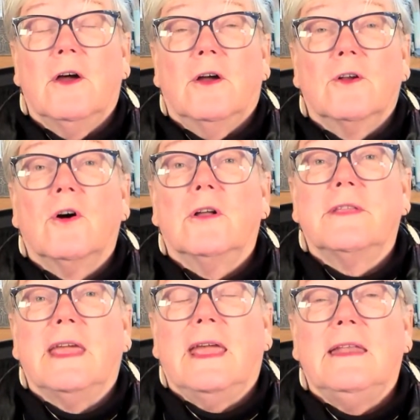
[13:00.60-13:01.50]
called
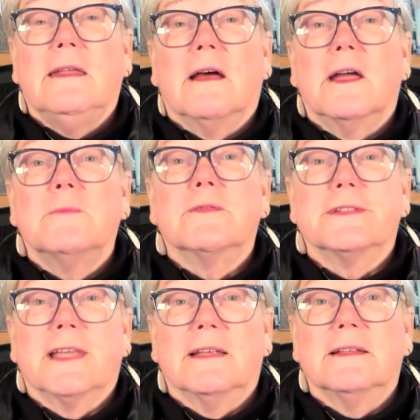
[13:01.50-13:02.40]
the
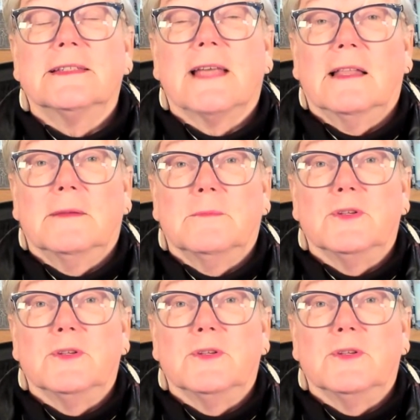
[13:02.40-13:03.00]
89% Silent